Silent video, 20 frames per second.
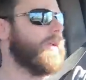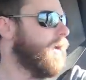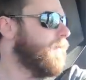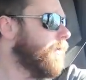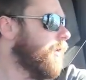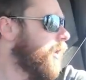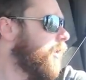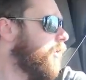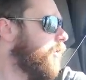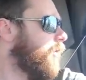
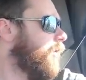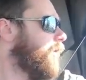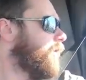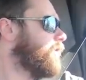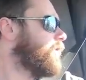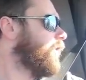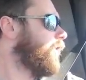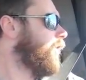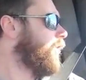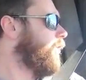time to go.
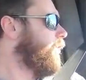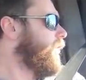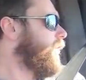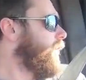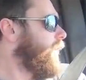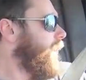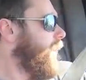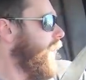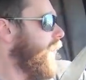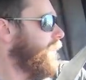So
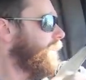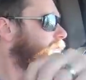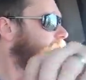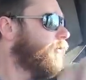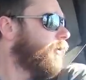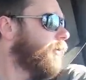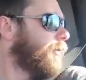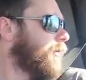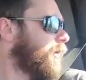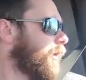after
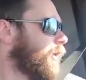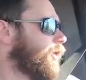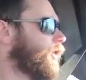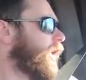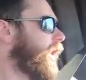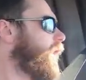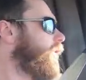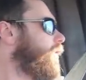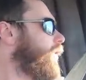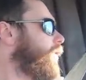we were done
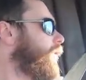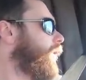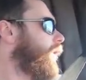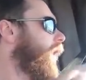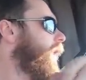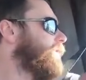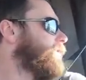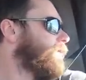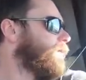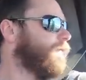showering, we
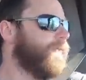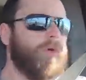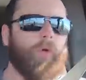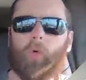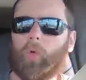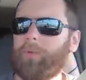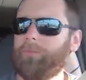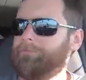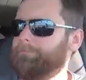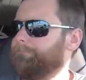grabbed some
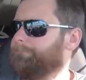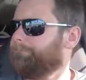fuel,